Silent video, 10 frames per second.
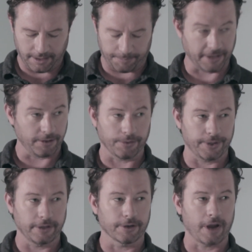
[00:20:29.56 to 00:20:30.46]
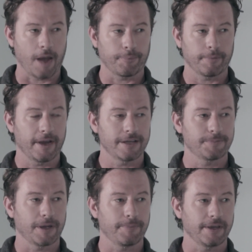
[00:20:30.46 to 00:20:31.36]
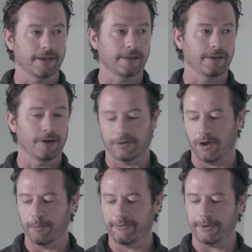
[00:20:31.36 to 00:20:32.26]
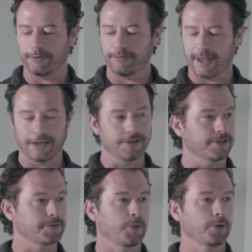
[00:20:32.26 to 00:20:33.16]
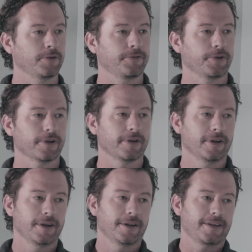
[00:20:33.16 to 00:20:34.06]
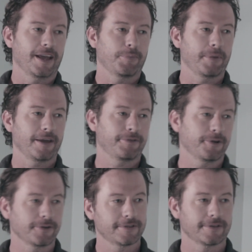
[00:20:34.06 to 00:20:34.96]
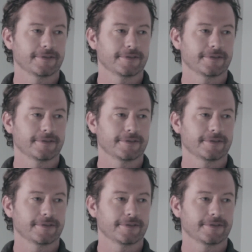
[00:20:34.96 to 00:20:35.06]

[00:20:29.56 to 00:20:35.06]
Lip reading: Not bad. You don't think you're compromised by being, home field advantage? You're just pulling for your Tampa Bay folks?